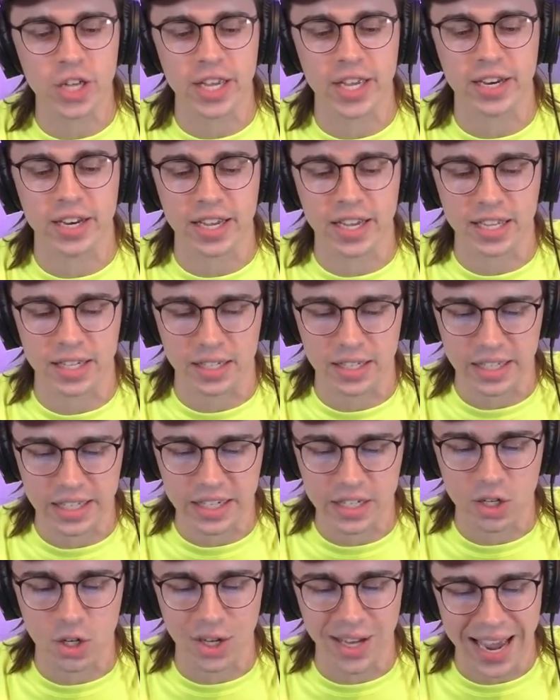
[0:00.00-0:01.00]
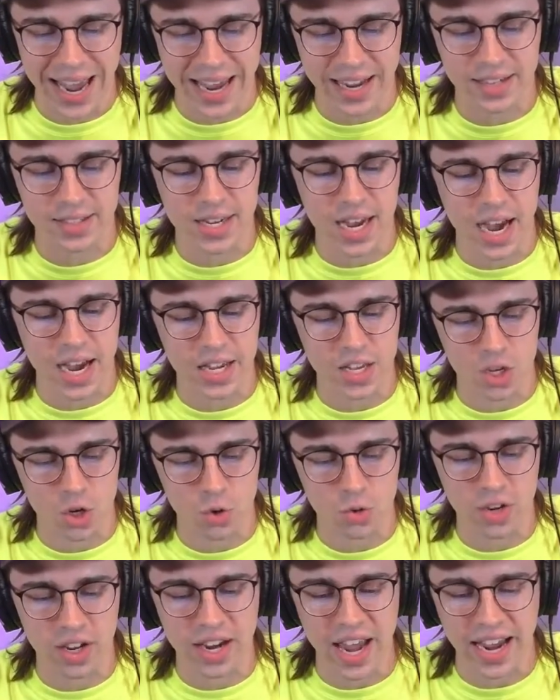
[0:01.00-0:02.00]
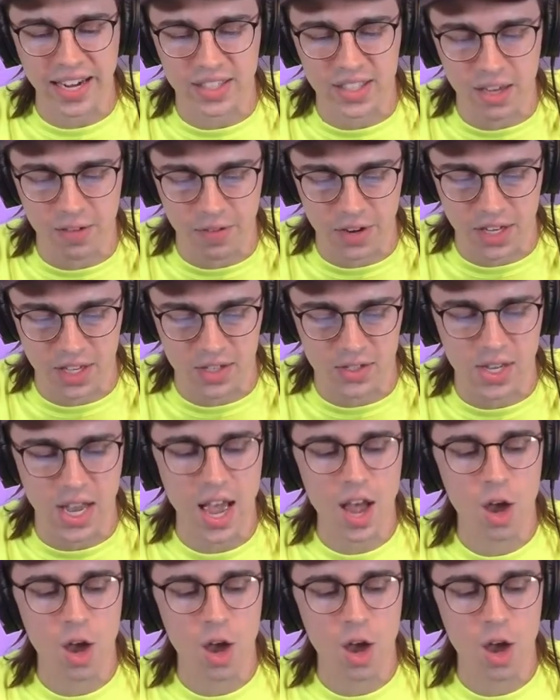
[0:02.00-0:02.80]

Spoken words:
in illegal anti-union activities